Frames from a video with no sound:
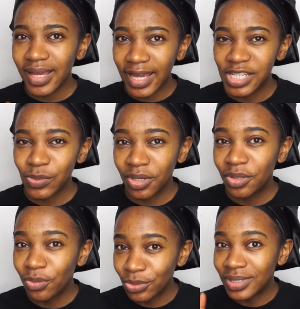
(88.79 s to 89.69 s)
I just wanted
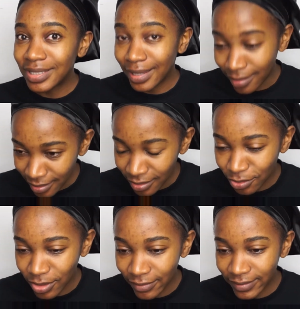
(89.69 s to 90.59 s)
to say,
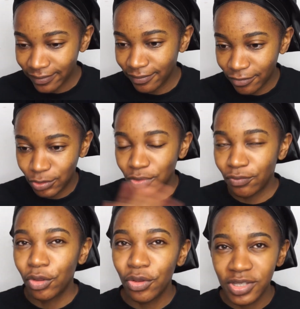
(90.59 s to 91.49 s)
if
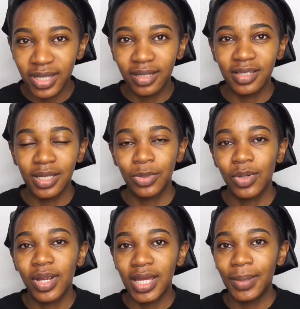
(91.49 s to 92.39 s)
for those that are
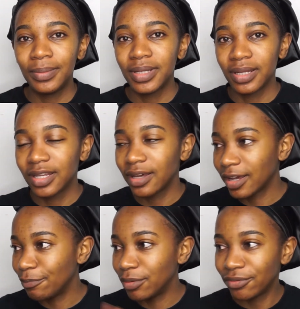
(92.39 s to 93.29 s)
subscribed and
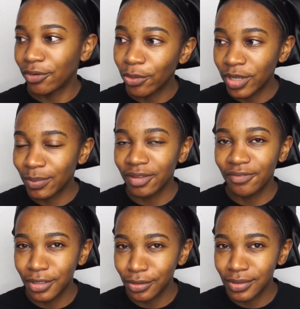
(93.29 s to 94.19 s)
have been following my
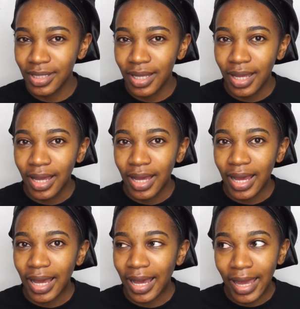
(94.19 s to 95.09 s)
videos,
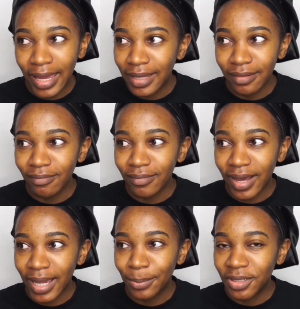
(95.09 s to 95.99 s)

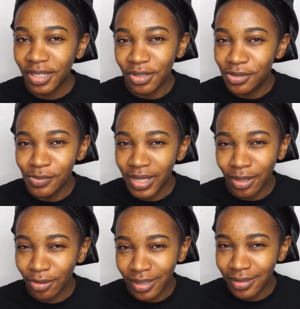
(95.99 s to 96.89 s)
I'm not a YouTube
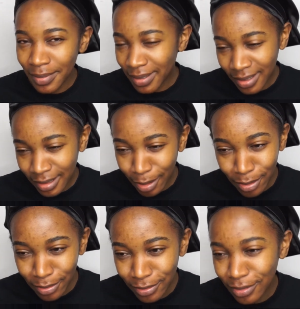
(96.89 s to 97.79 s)
channel that's
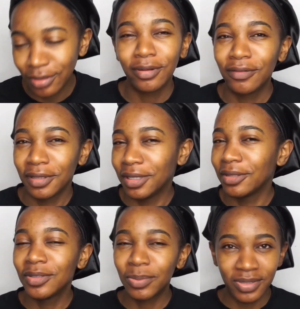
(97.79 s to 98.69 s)
monetized. I don't even get
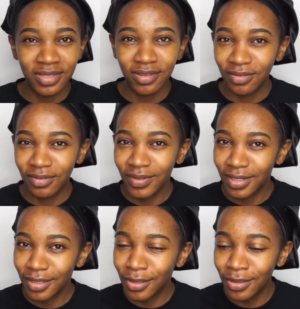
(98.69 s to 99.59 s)
sponsored
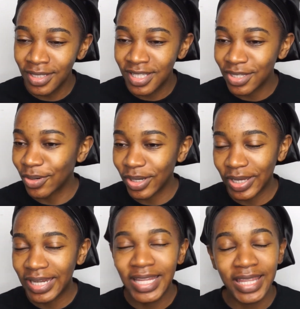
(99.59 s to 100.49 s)
videos or
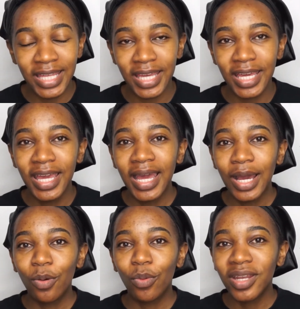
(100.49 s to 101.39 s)
anything.
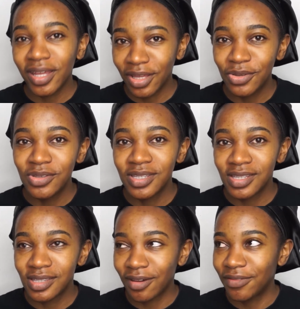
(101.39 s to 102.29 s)
What I use is
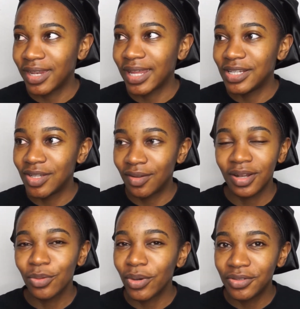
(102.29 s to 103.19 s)
stuff that I
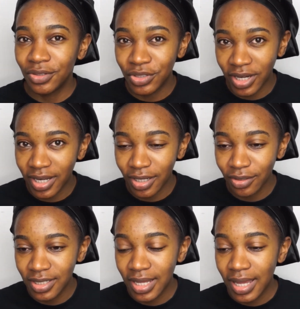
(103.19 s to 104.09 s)
genuinely want to try out,